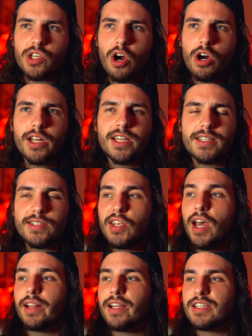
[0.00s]
already a
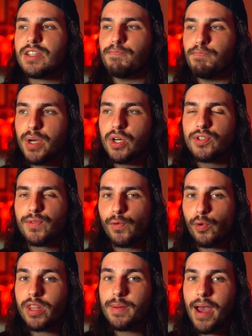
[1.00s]
set list built
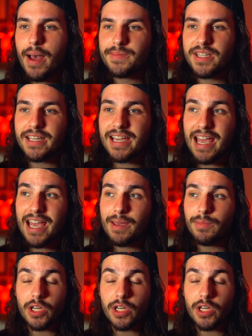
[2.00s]
for the maps in the game,